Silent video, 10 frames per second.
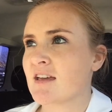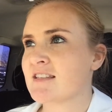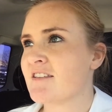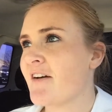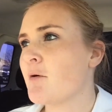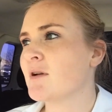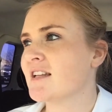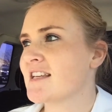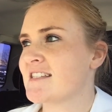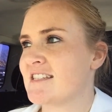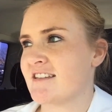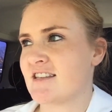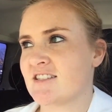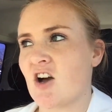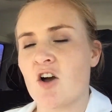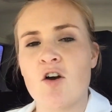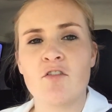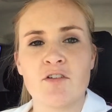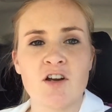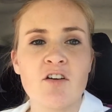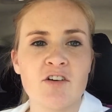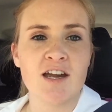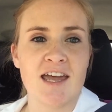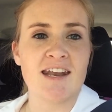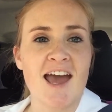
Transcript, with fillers: Because if I want to listen to this song over and over again,